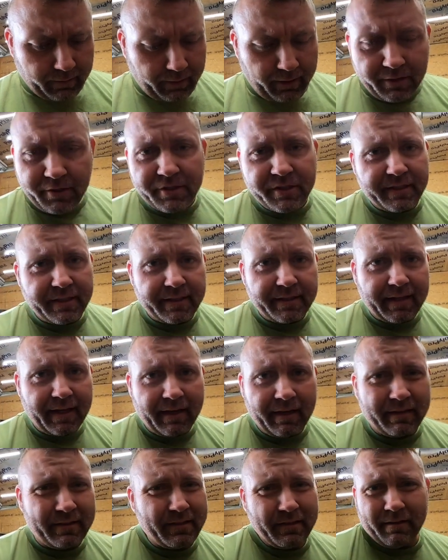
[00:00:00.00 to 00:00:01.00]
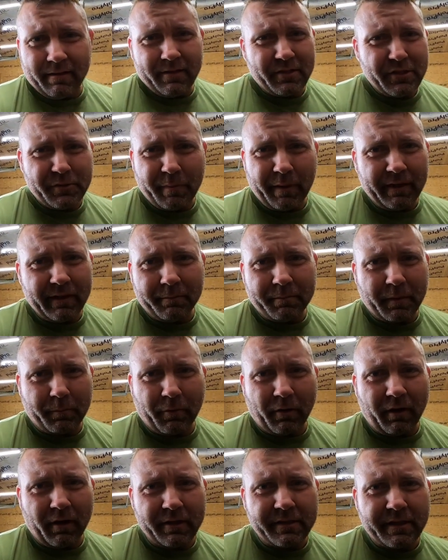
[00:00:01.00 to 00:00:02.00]
I just did that to speed up the
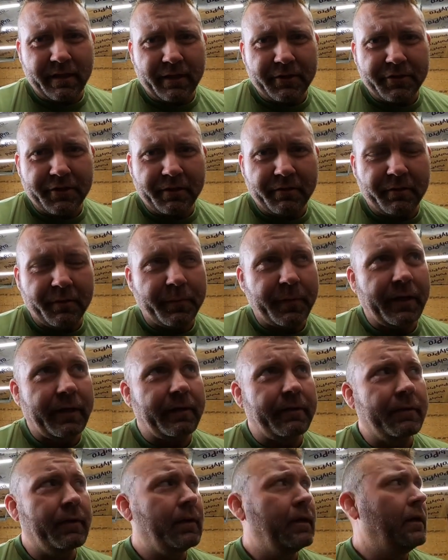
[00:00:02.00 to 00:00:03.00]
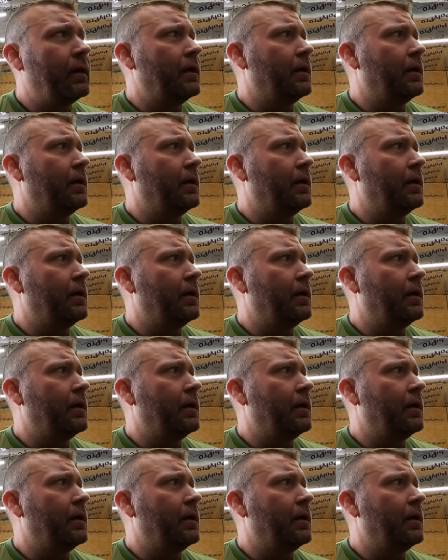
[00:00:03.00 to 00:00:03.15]
process, you know what I mean?